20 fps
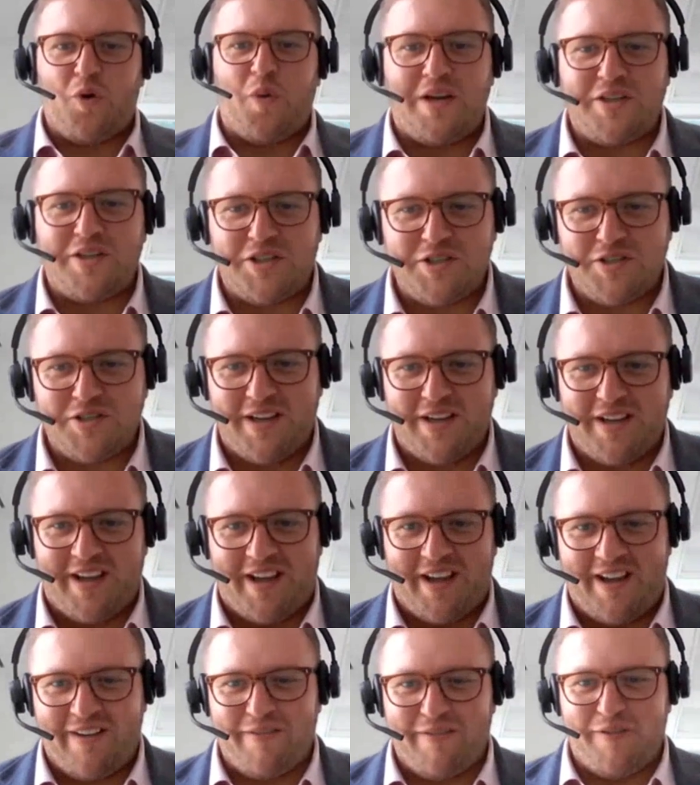what questions are you
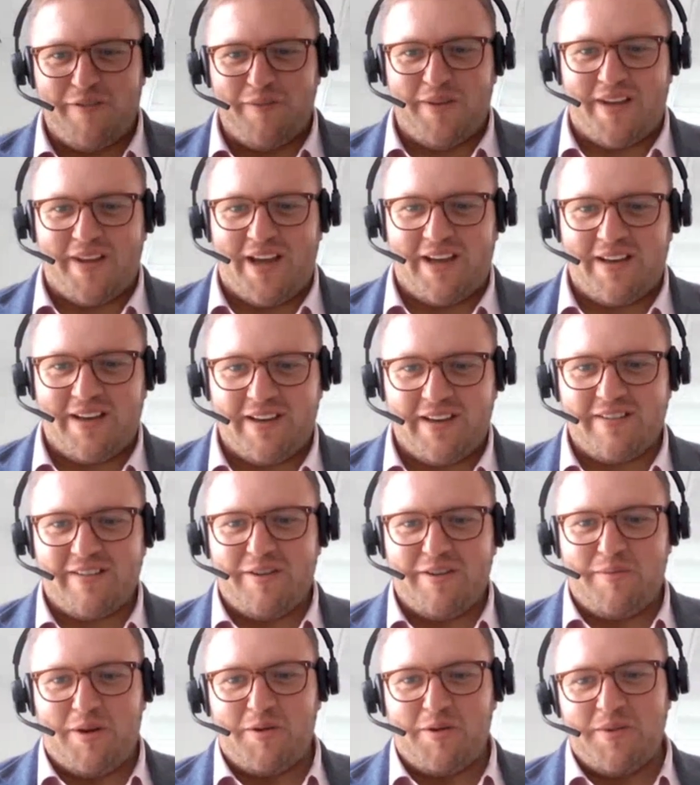getting from the
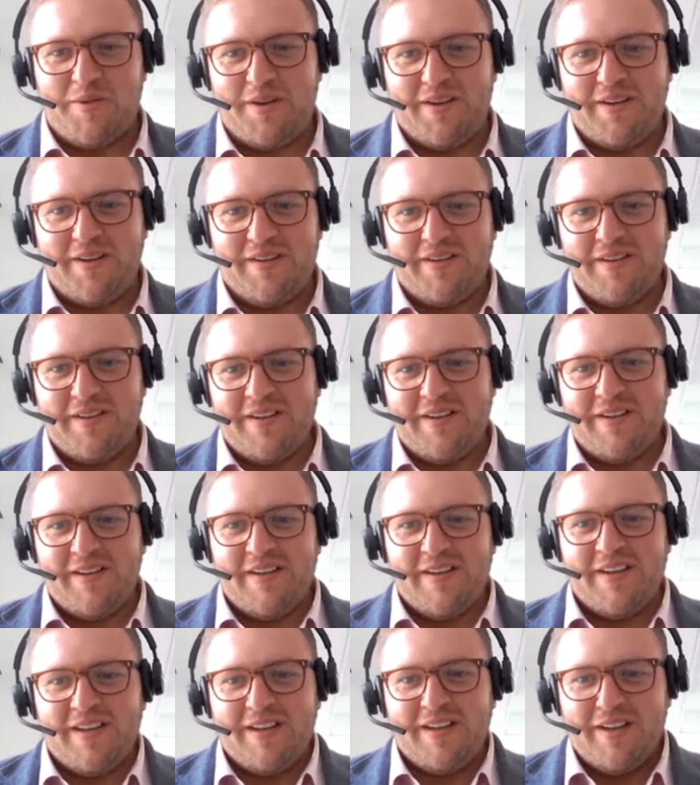candidates at the moment, and
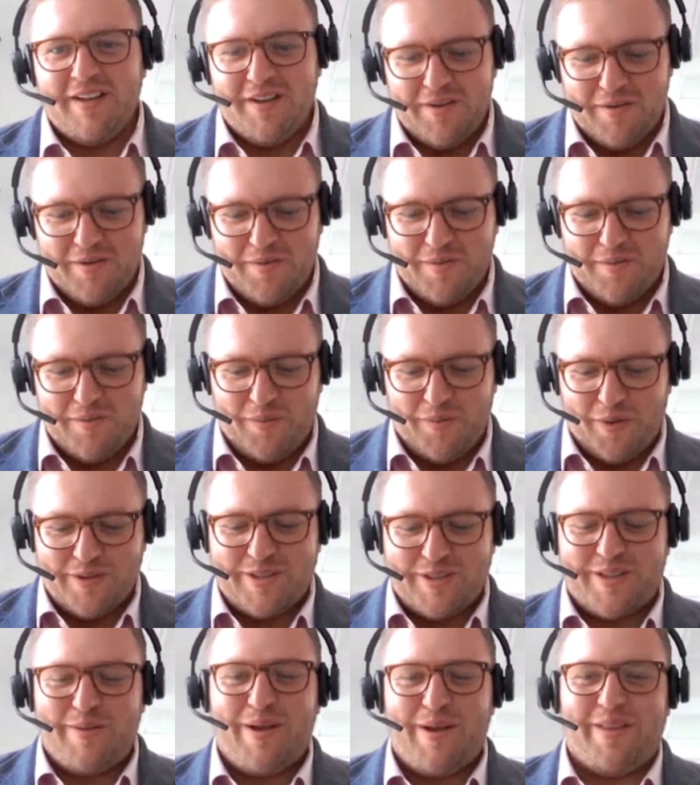
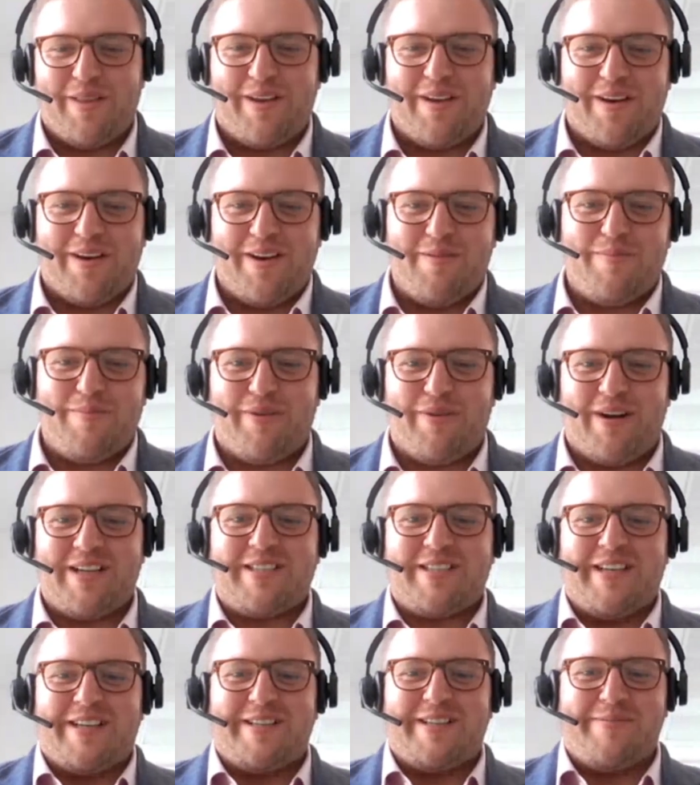what's the kind of
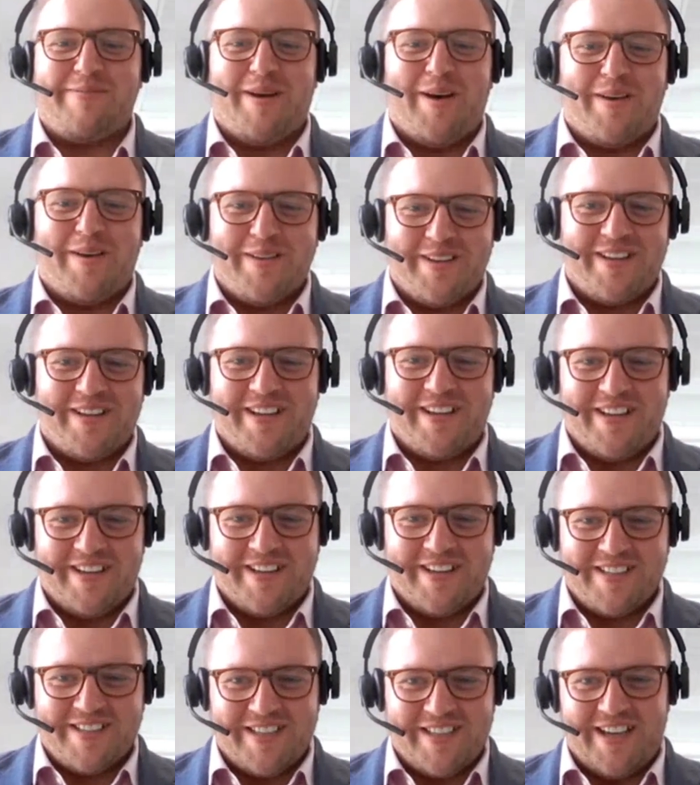pressing demand that you
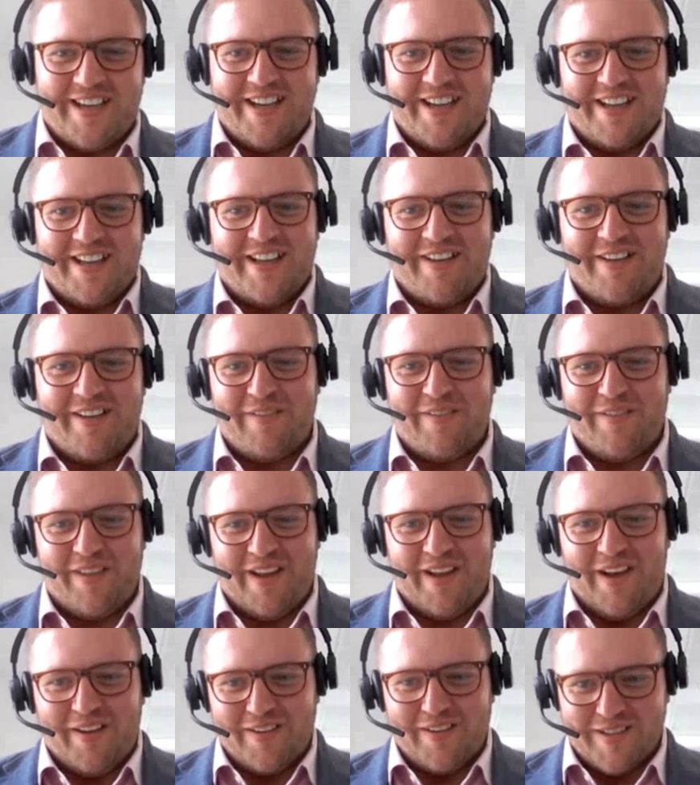can see of
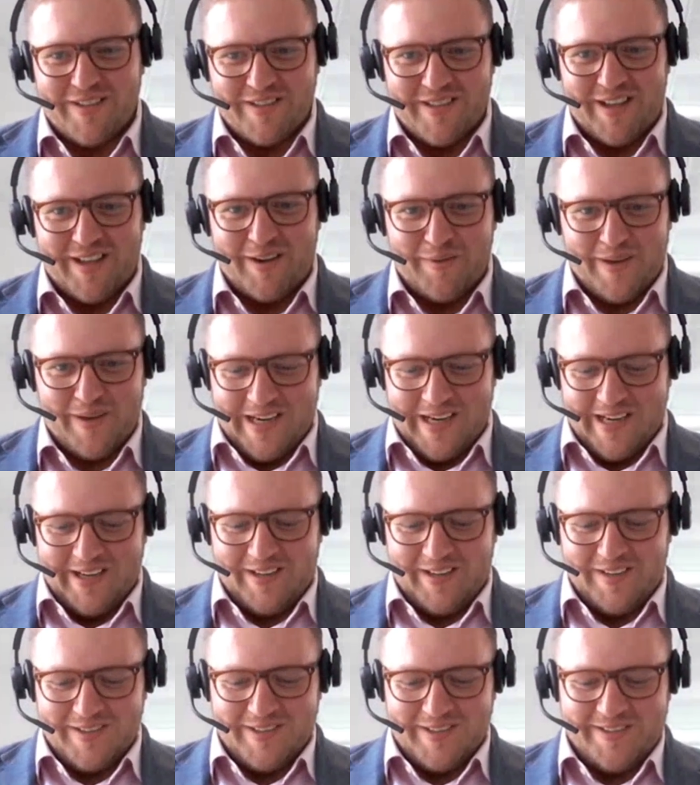the answers that they would need
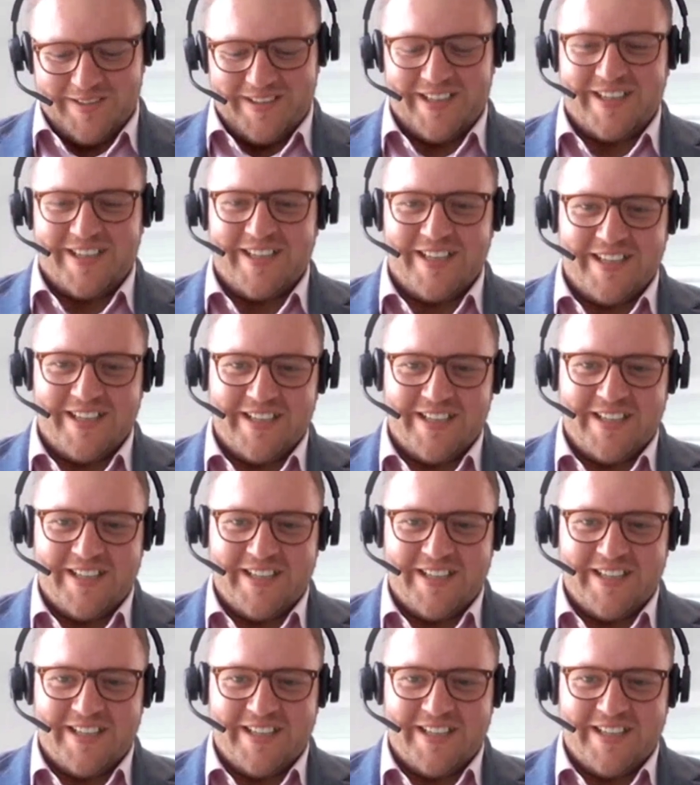answering?